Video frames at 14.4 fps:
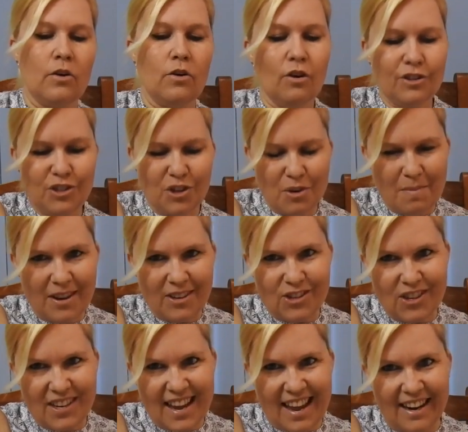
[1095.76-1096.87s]
Not too
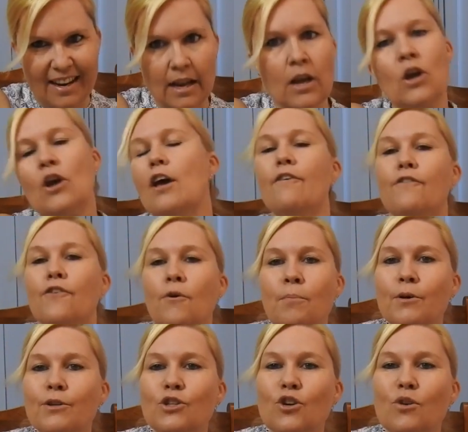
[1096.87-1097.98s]
much again. If you
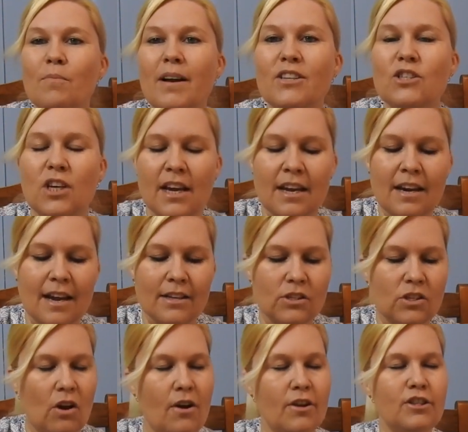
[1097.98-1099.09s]
put too much in,
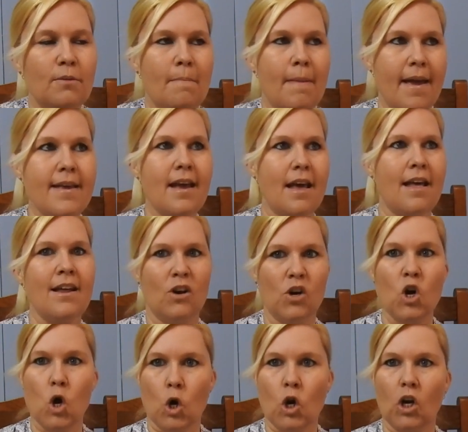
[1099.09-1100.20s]
it's going to make it
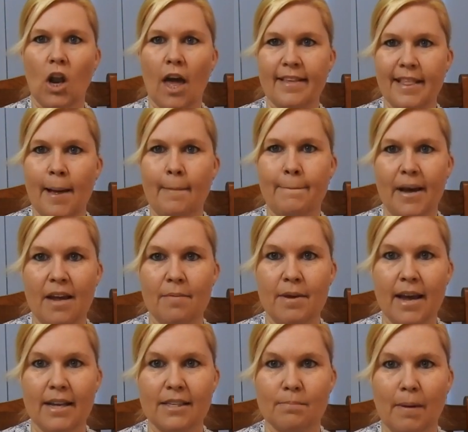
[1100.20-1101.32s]
look like that baby
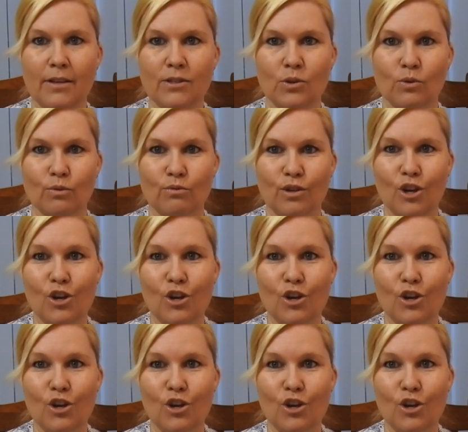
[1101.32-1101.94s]
has muscles.